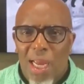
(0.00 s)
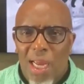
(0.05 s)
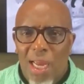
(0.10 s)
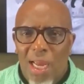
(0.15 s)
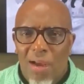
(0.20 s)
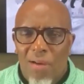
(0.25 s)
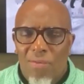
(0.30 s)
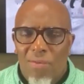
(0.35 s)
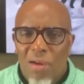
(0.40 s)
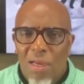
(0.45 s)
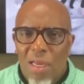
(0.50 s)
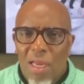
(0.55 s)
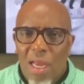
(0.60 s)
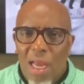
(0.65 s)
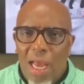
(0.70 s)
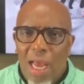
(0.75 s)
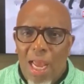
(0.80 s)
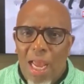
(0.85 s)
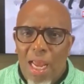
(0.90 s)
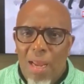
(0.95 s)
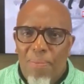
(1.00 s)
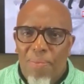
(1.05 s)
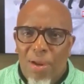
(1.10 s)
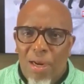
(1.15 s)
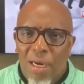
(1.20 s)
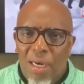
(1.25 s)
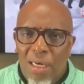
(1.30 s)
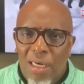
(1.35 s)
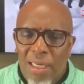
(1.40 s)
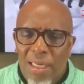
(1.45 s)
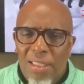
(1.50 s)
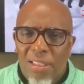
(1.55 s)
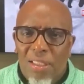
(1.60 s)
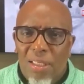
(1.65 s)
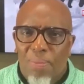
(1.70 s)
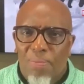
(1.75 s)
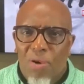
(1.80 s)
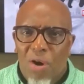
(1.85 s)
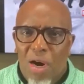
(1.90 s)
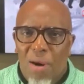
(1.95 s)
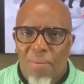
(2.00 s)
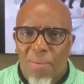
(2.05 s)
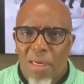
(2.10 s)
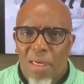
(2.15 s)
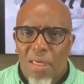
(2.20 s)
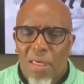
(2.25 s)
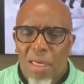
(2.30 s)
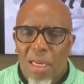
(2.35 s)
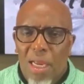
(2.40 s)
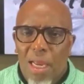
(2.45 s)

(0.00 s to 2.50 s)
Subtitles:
have a police department